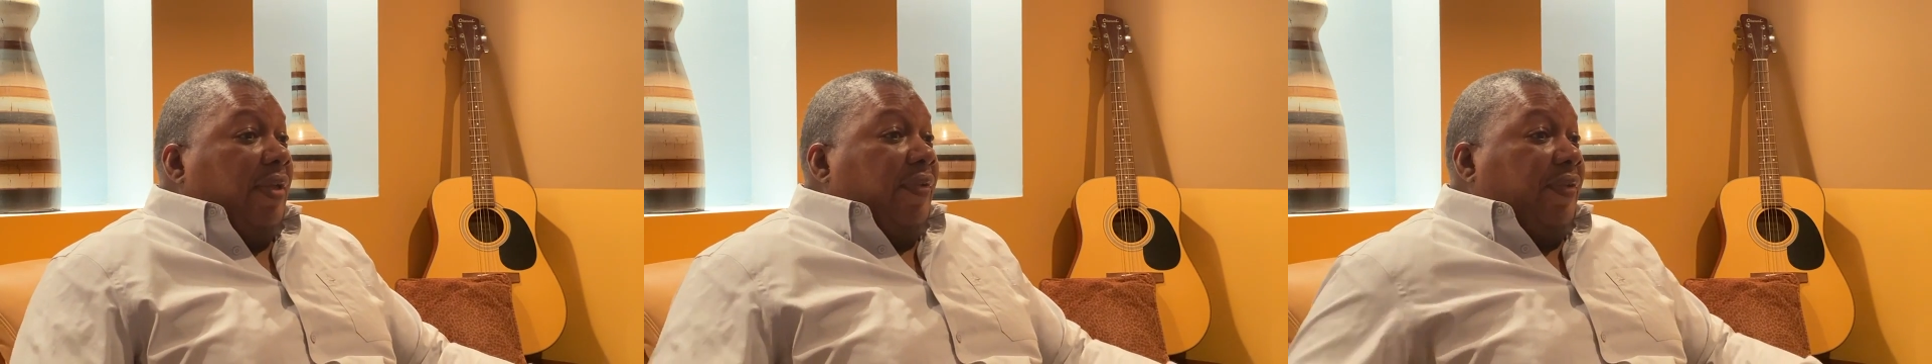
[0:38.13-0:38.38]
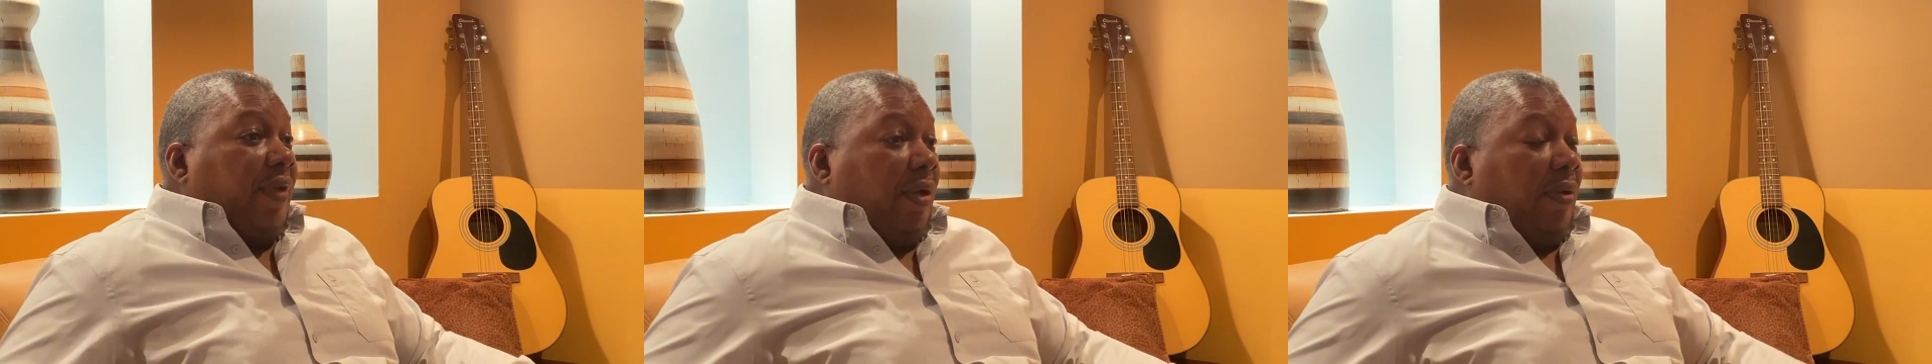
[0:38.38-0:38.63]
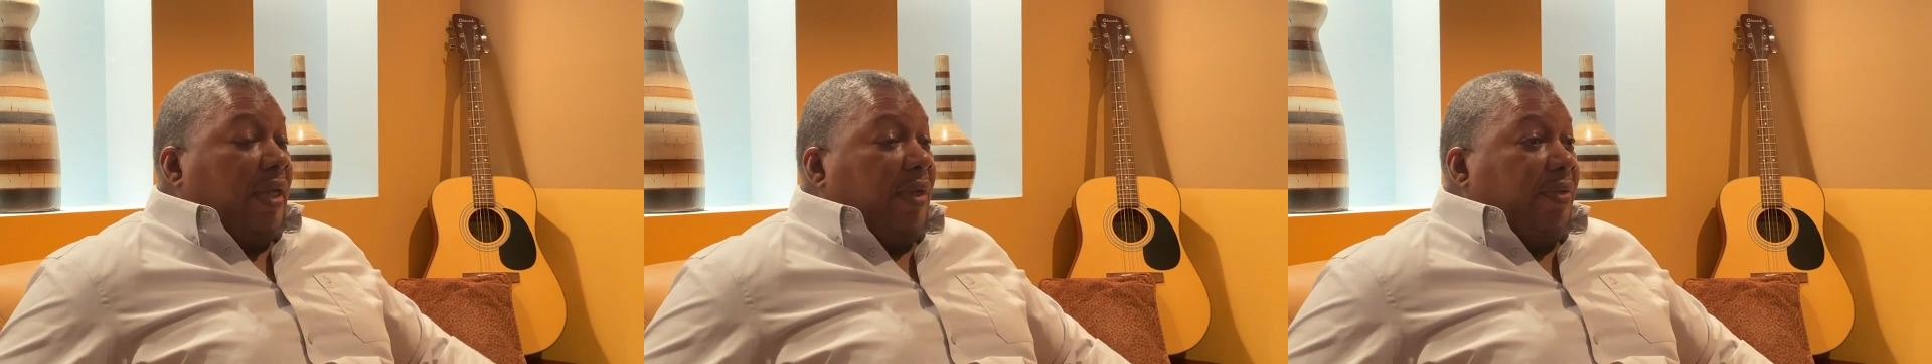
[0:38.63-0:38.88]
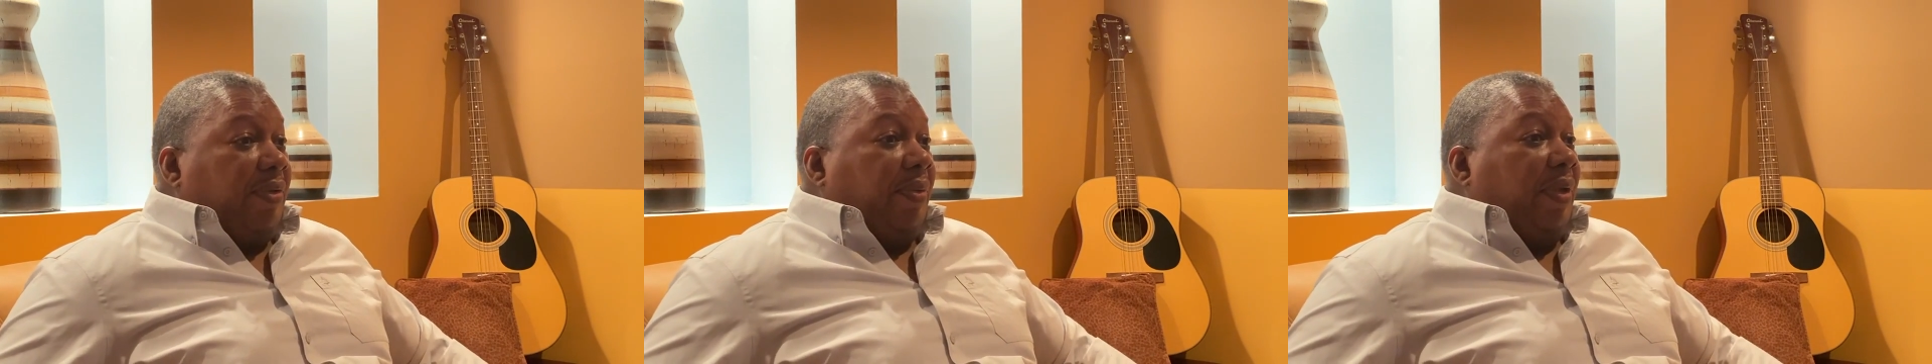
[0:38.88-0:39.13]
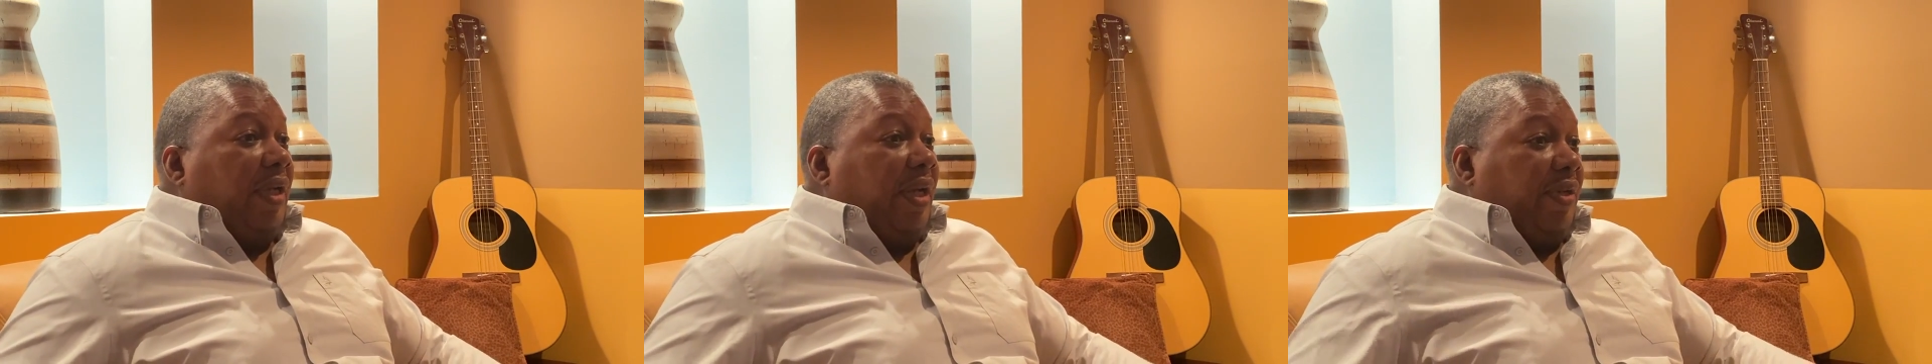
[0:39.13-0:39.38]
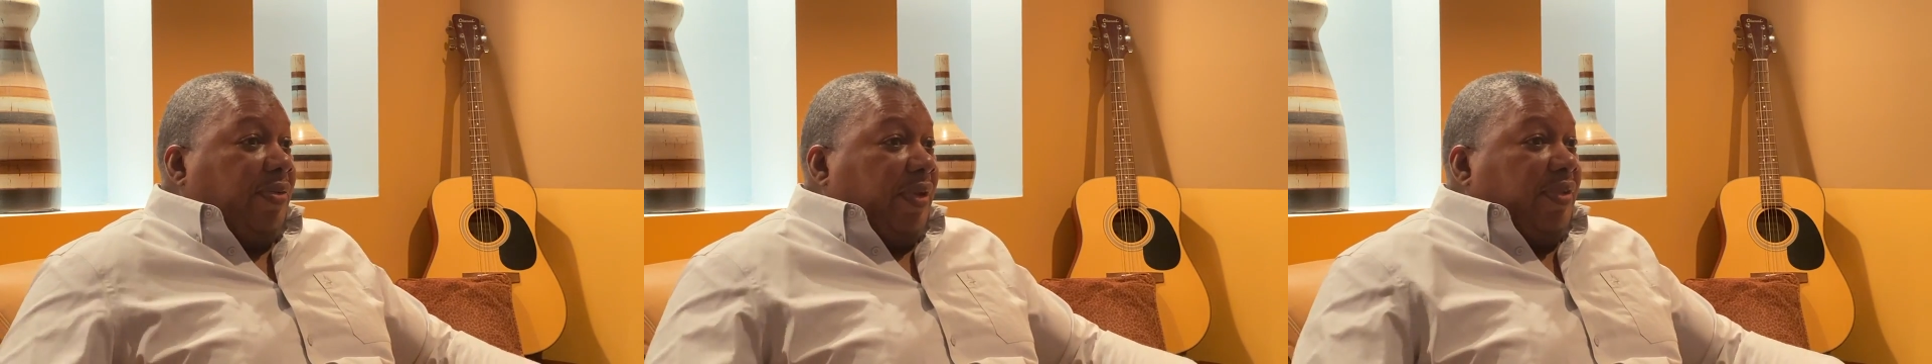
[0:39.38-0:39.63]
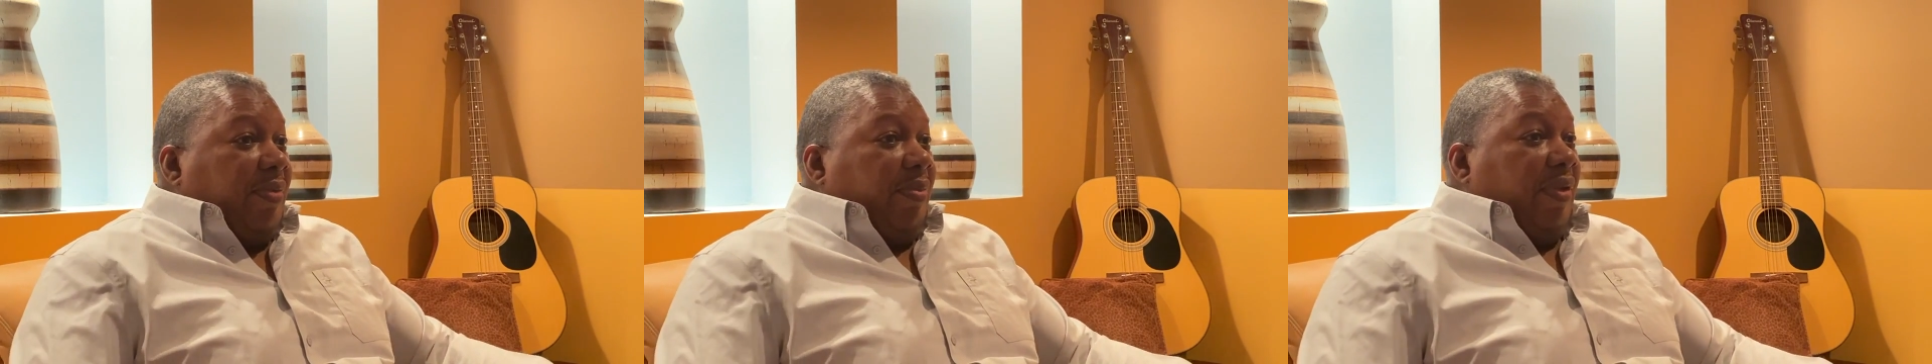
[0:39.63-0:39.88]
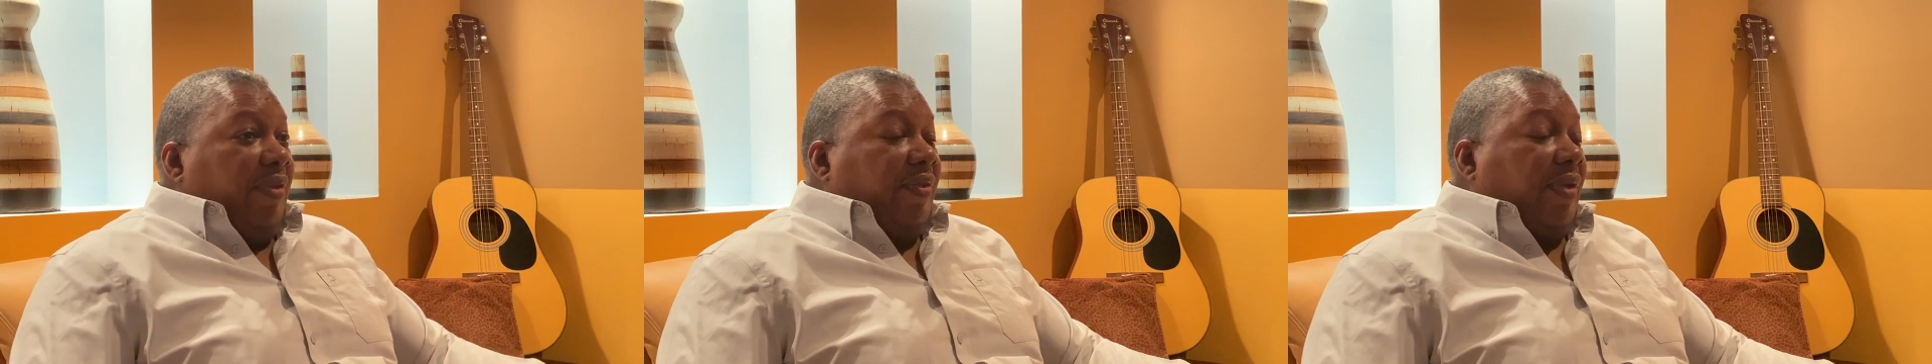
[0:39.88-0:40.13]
So it was a real interesting business.